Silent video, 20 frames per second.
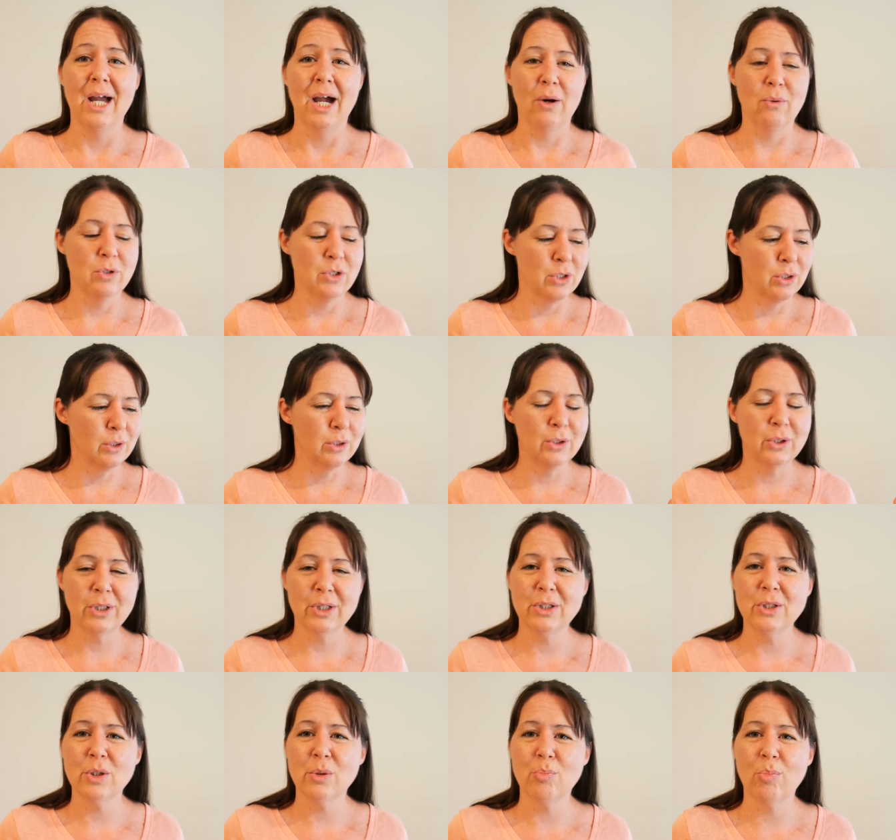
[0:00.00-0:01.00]
I want you to look
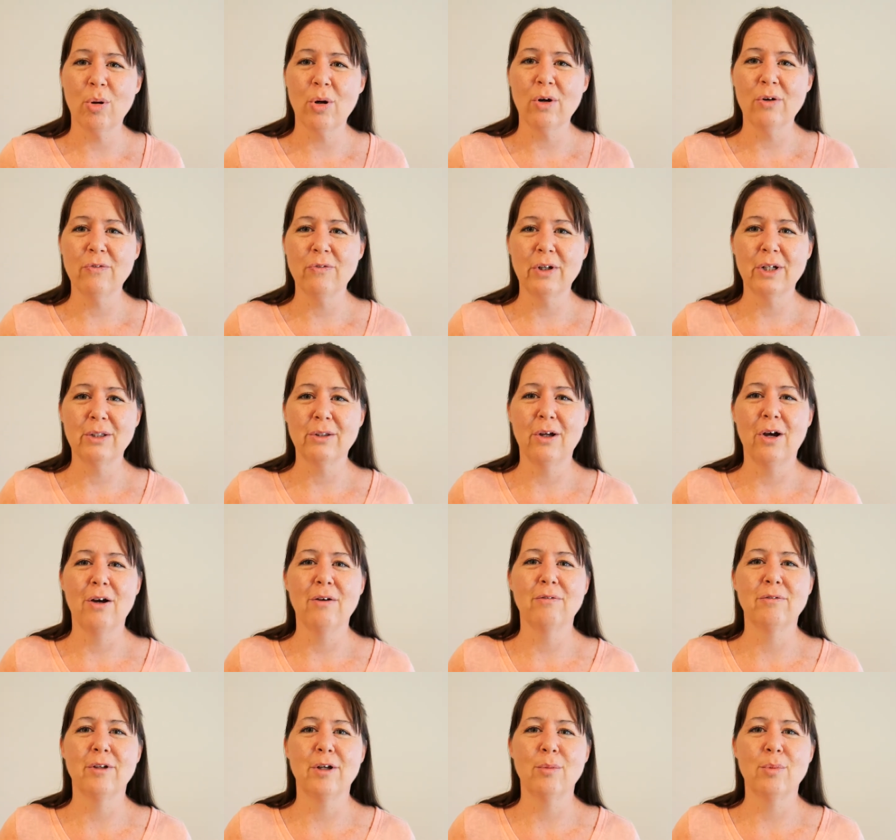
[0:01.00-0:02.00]
into the perfect law
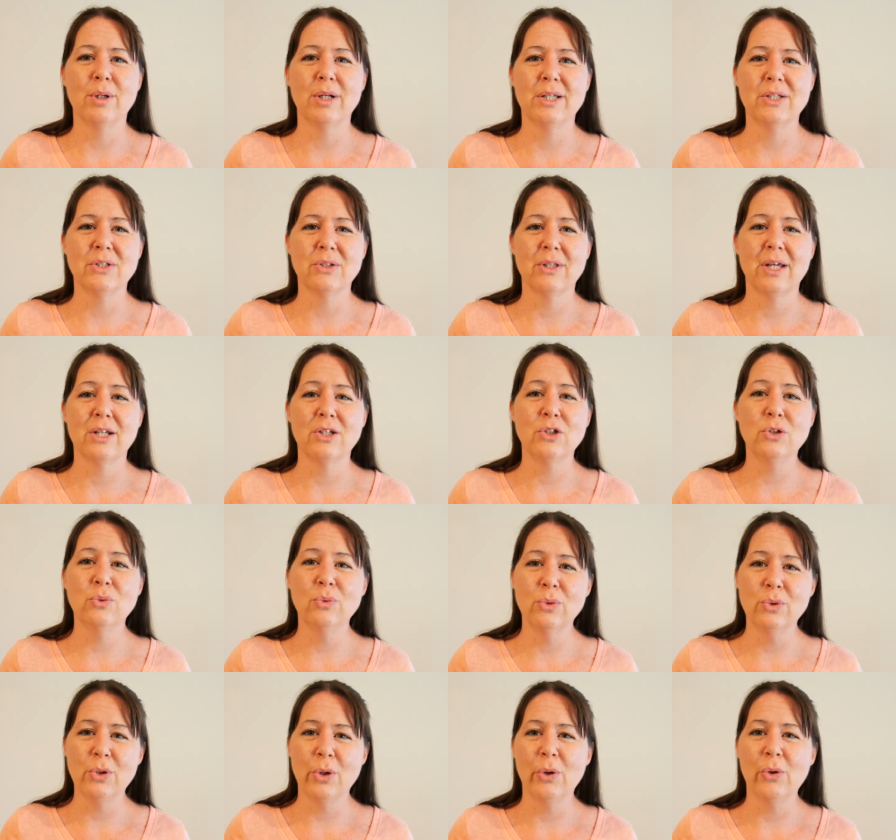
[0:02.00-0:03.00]
of liberty, so that you
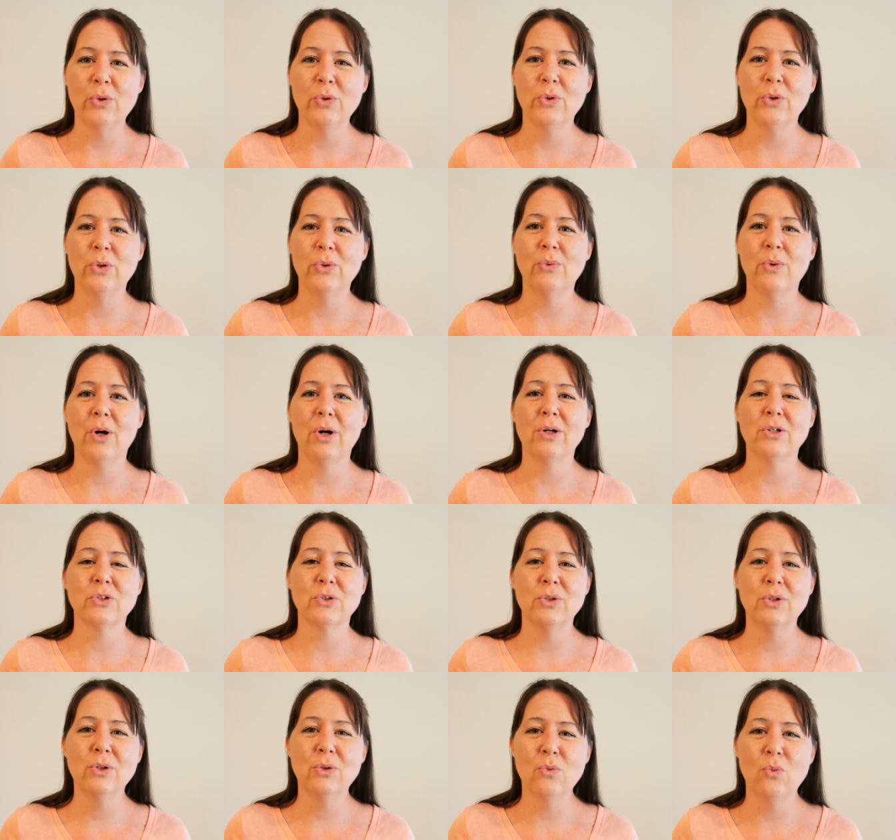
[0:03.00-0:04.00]
will know who you are,
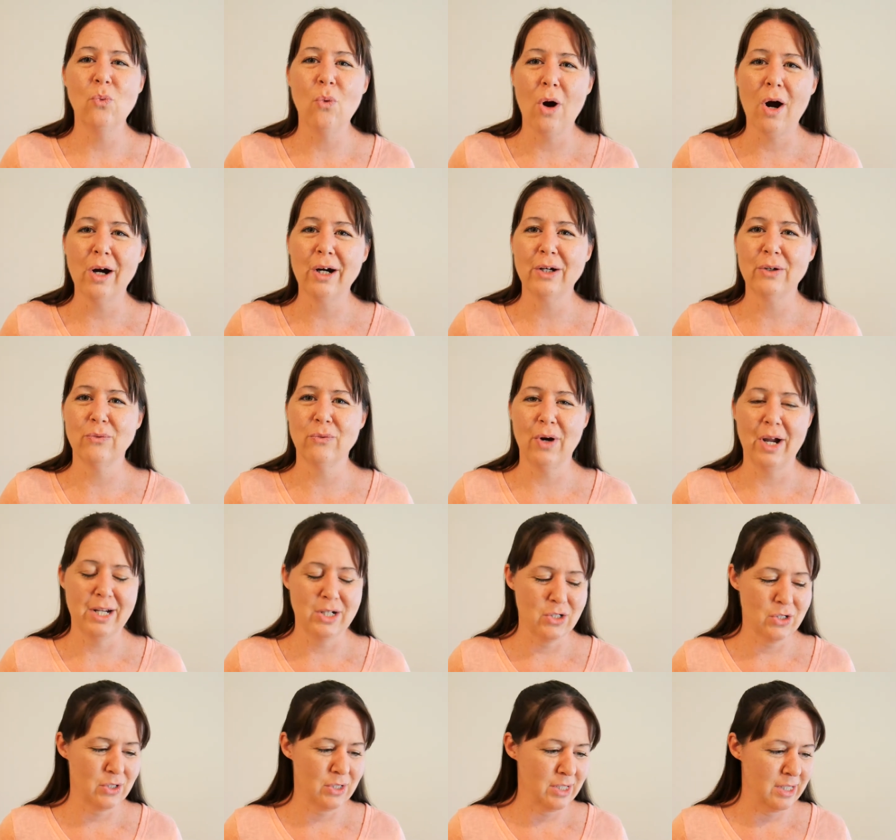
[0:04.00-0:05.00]
so you can walk in
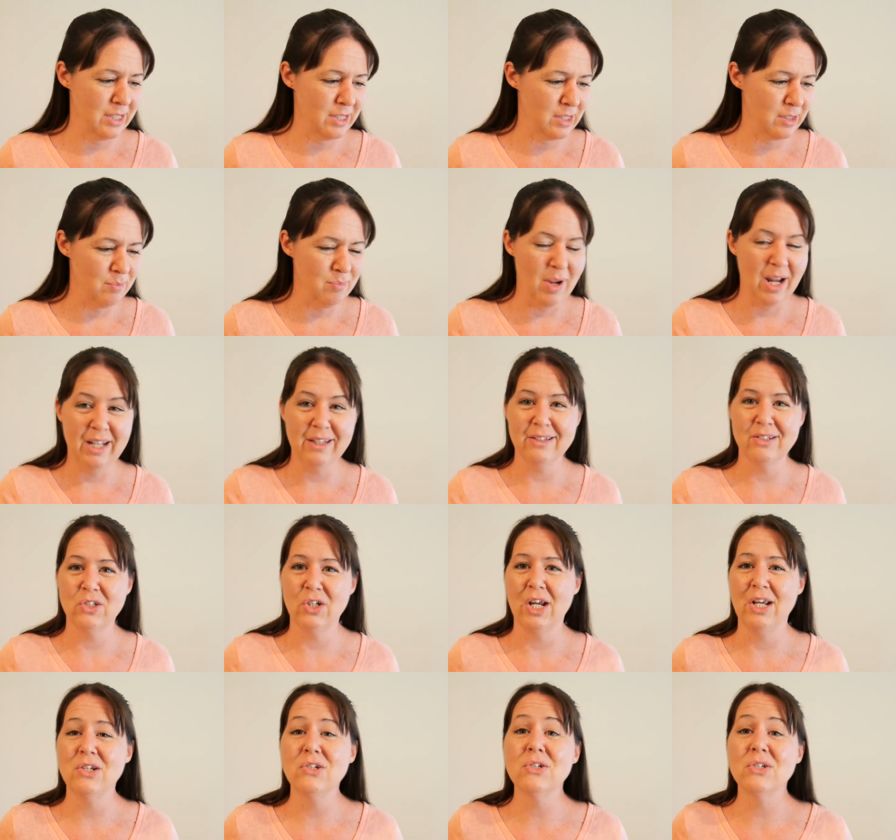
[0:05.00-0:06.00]
righteousness and make the
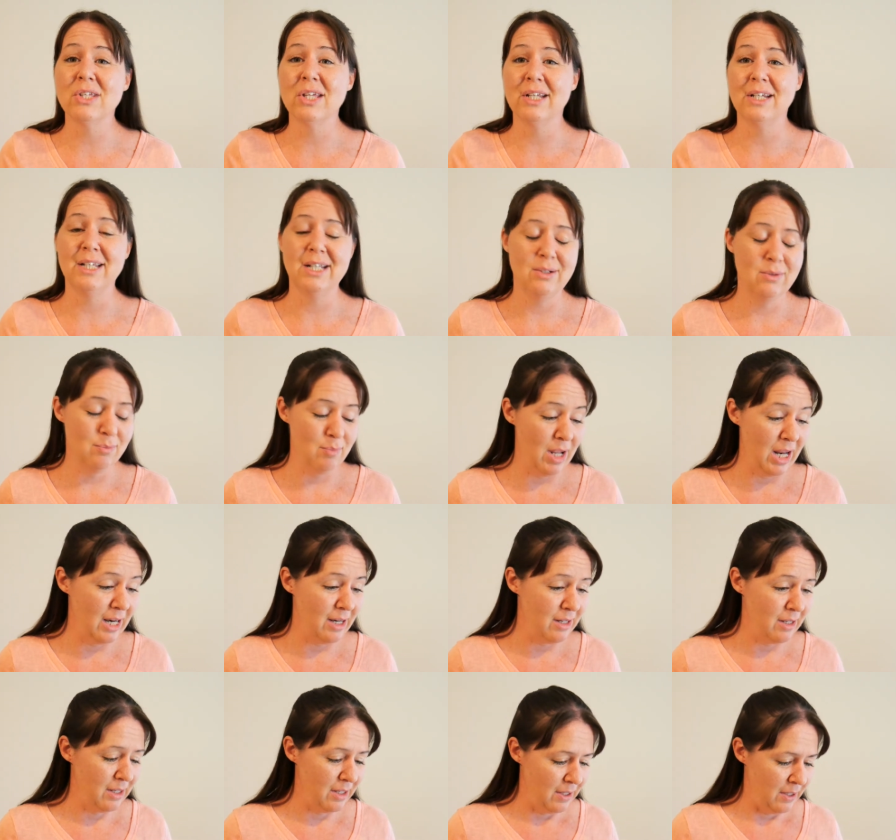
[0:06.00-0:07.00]
changes that need
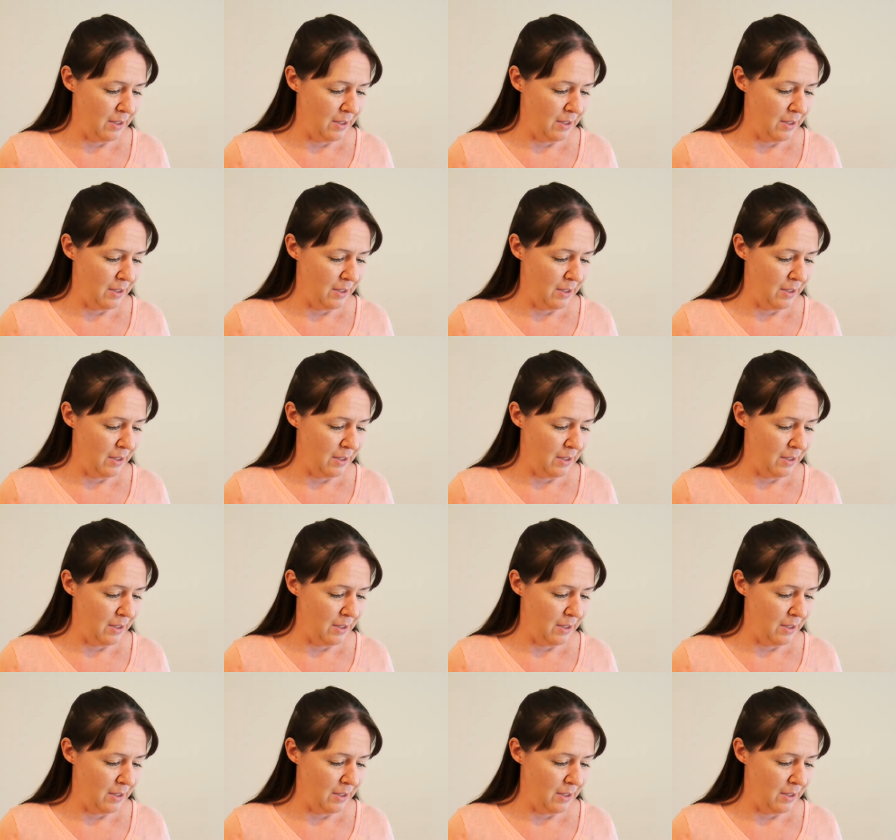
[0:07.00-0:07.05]
made.